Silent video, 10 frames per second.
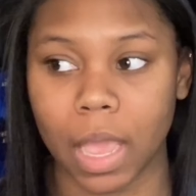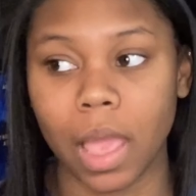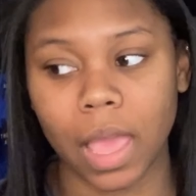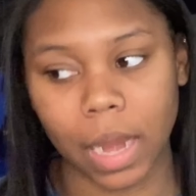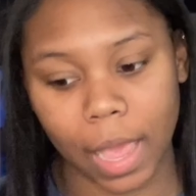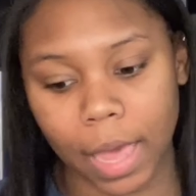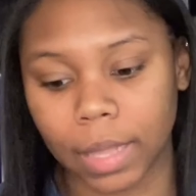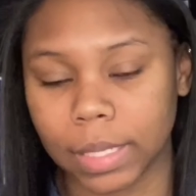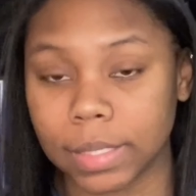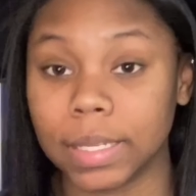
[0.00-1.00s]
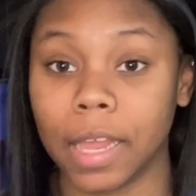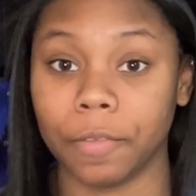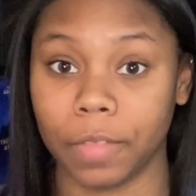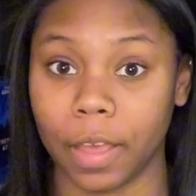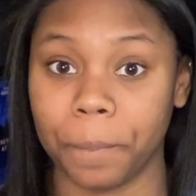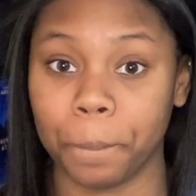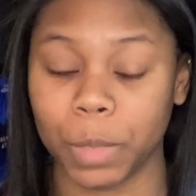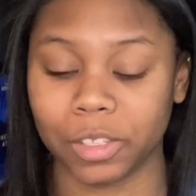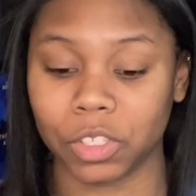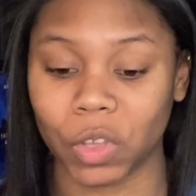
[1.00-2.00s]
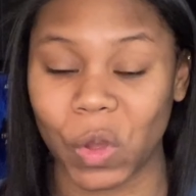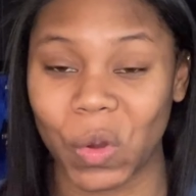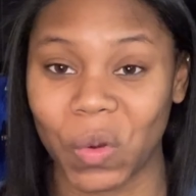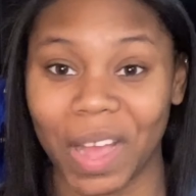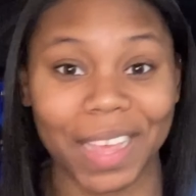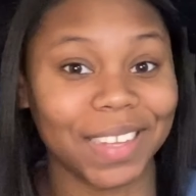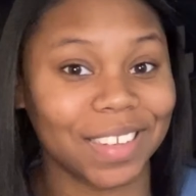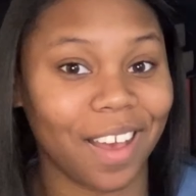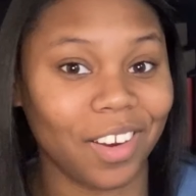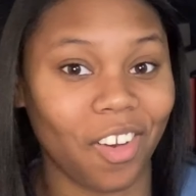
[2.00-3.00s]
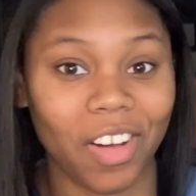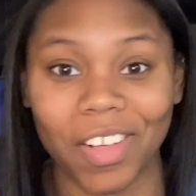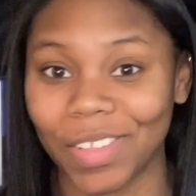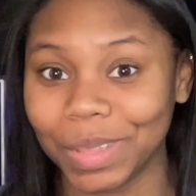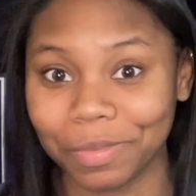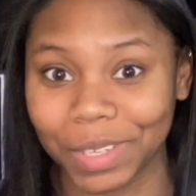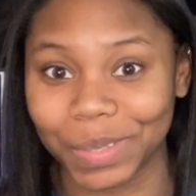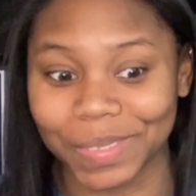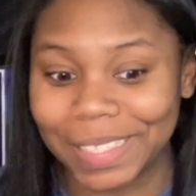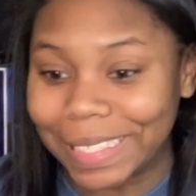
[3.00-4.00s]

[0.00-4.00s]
and I had at least 10 of them. So I get to unhaul all of those.